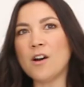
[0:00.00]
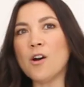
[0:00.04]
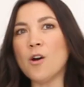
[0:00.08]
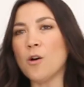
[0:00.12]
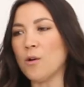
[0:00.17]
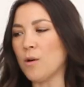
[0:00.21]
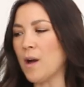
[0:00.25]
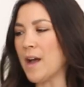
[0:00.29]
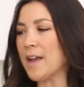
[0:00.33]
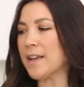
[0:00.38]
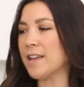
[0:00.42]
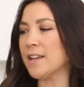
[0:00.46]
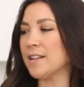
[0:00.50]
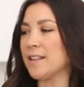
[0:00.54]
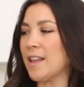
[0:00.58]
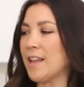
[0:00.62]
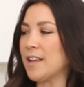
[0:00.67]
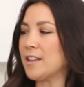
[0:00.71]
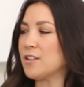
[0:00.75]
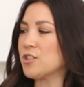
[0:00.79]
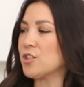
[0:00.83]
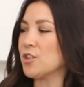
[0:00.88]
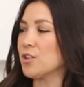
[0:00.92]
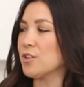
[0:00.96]
Oh, I can
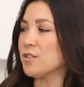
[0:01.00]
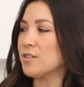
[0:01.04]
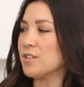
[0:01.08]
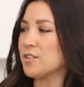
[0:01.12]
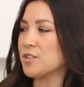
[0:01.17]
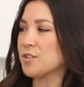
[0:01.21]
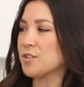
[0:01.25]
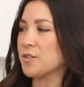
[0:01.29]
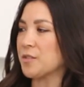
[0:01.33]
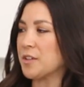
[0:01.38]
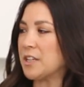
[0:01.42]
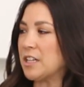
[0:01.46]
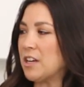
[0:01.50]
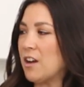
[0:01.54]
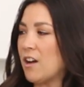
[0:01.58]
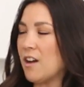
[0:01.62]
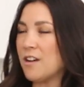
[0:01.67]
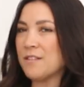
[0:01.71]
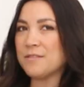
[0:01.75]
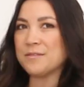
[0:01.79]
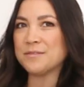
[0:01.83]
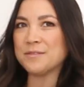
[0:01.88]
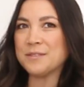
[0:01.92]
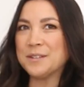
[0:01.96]
like turn the screen
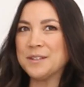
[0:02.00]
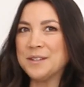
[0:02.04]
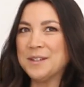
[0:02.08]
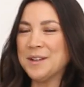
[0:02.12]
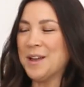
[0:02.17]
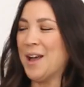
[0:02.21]
off?